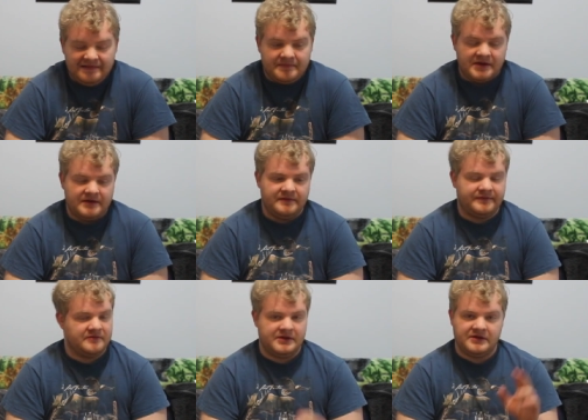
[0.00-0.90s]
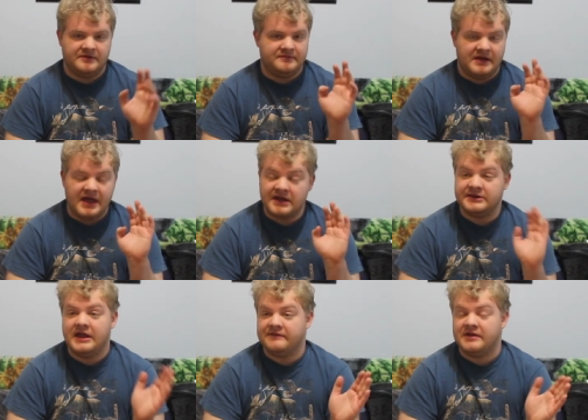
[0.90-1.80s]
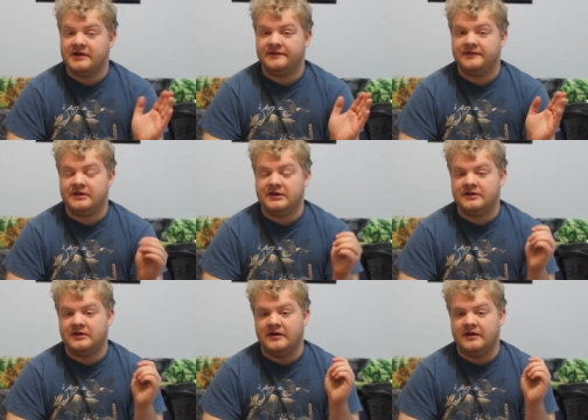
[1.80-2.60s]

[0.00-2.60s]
But for real, I actually have not seen